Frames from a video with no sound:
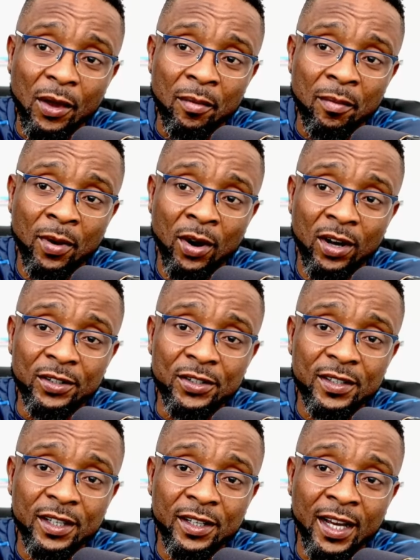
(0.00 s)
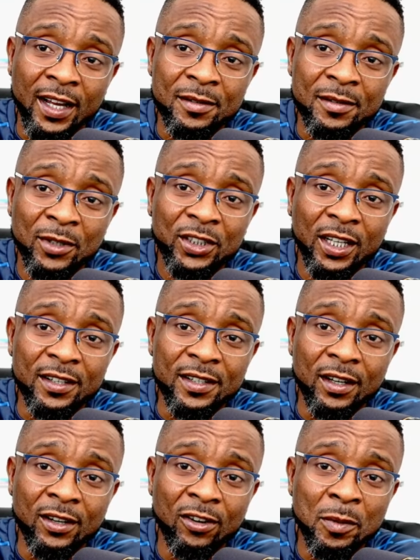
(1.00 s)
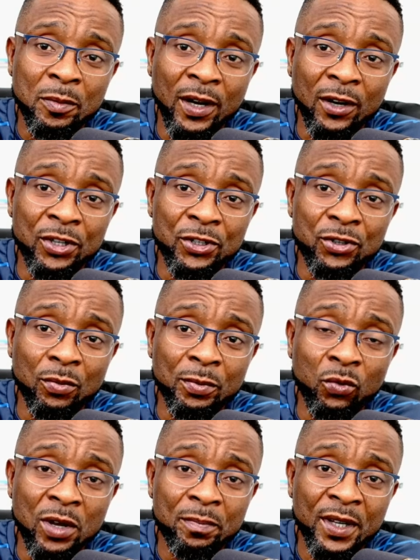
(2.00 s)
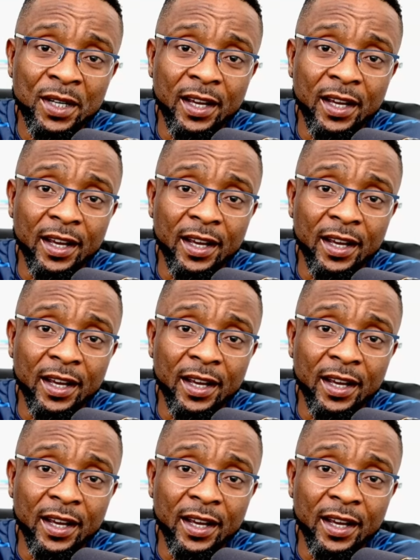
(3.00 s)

But as much as a lot of people are going to be weeping